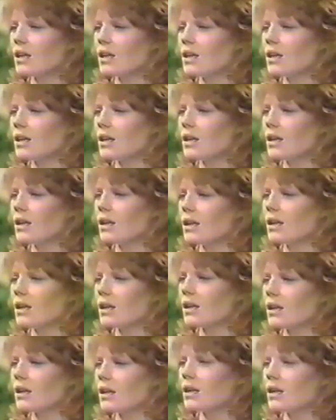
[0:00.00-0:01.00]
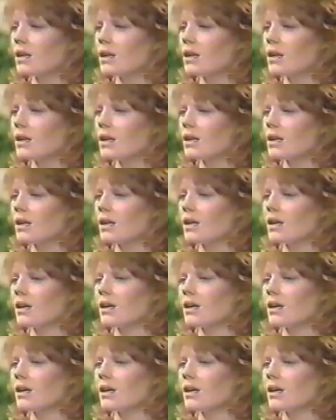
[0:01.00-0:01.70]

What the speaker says: (silence)